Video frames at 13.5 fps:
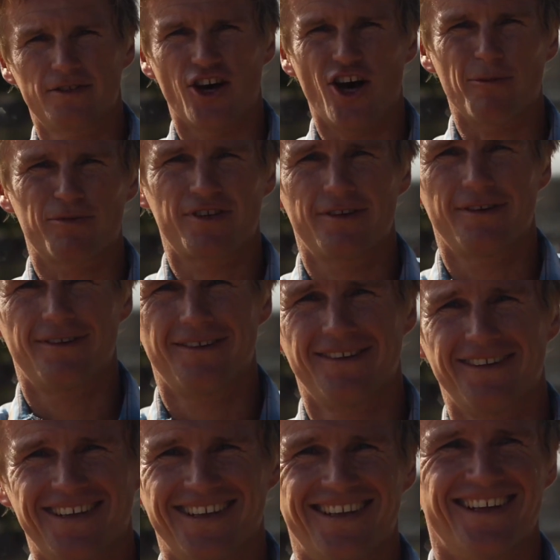Charles.
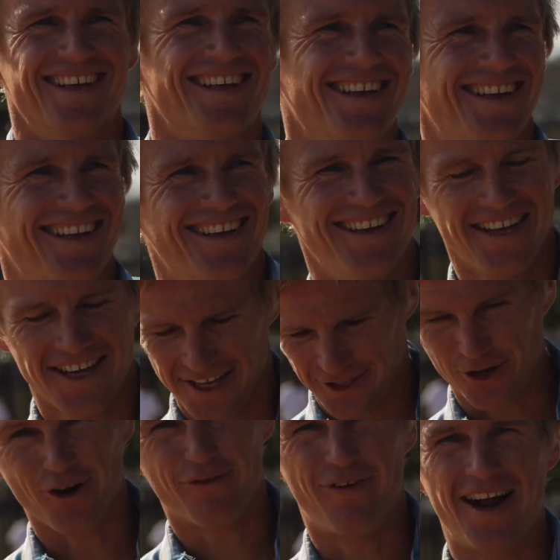So funny.
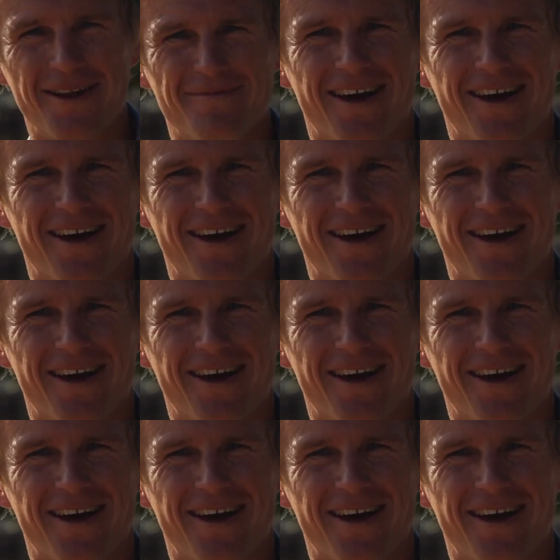So funny,